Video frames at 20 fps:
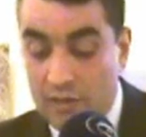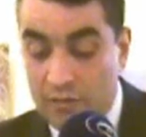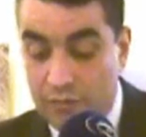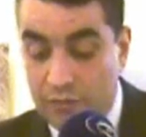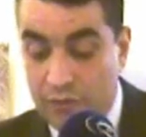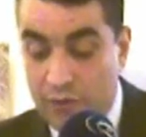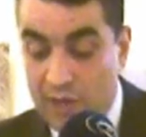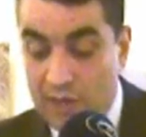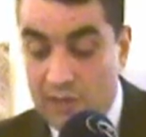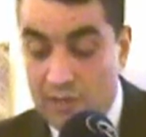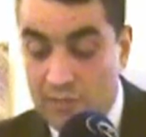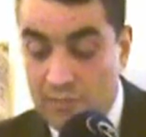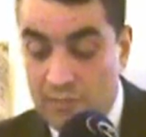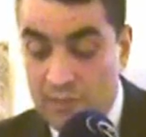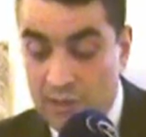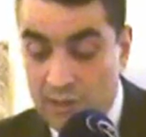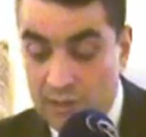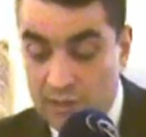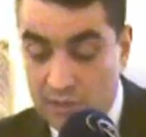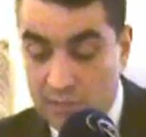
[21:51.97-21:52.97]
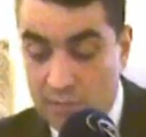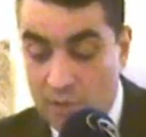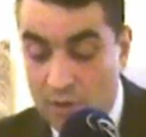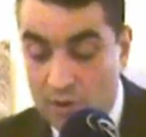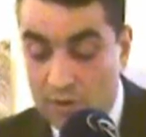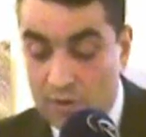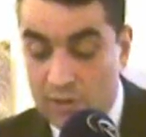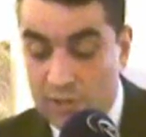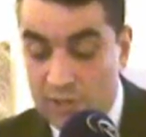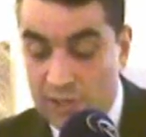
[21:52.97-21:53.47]
freedom,
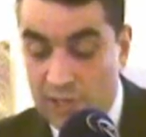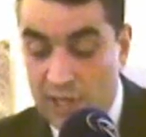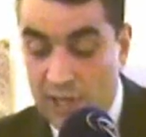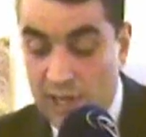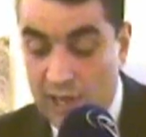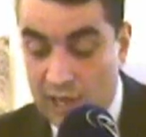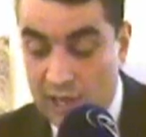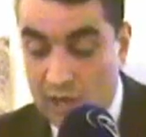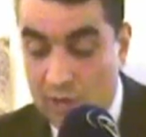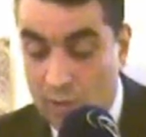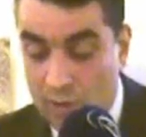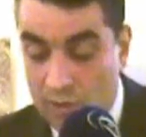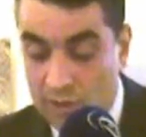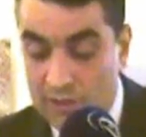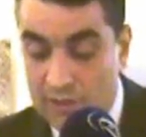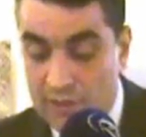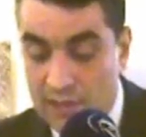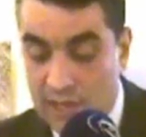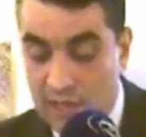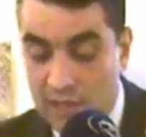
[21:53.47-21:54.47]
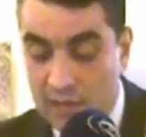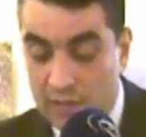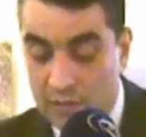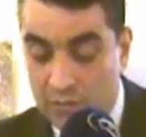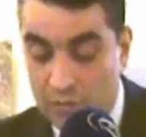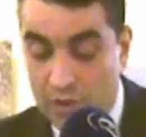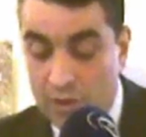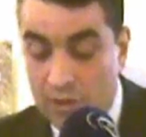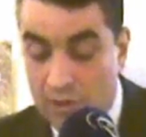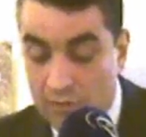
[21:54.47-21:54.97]
democracy, equality,
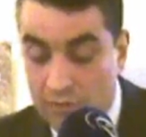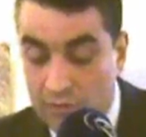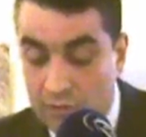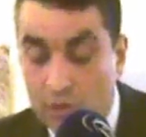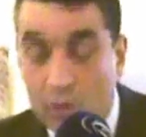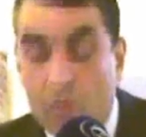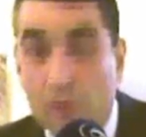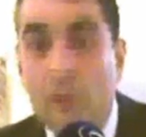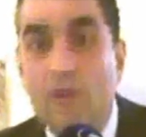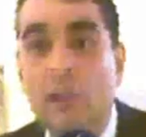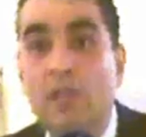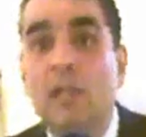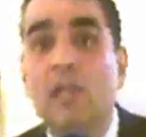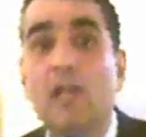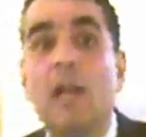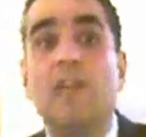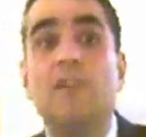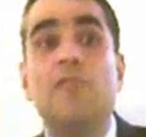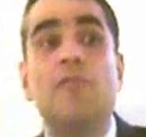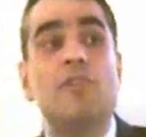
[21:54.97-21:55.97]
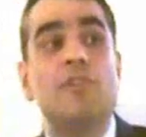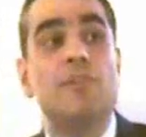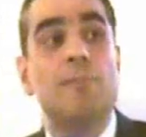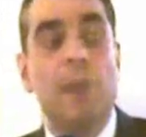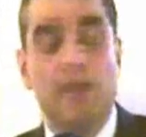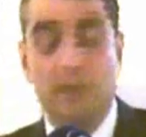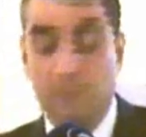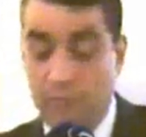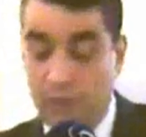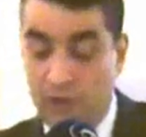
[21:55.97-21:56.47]
the rule of law, and
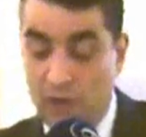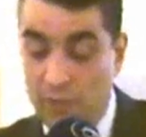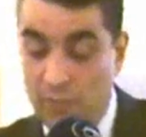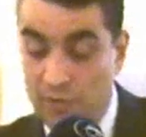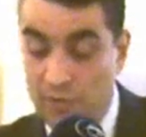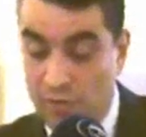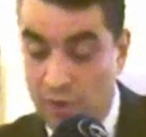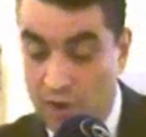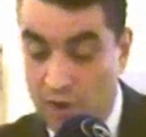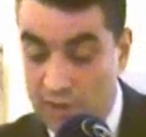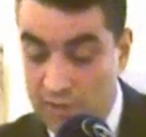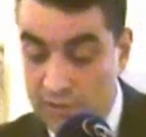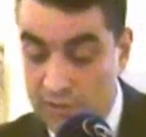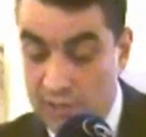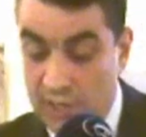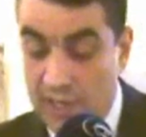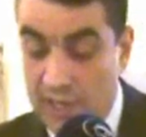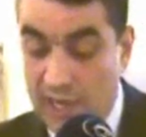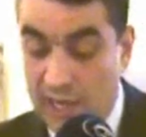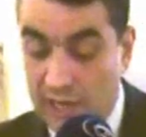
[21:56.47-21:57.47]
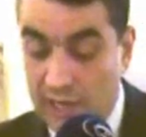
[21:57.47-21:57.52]
respect for human rights,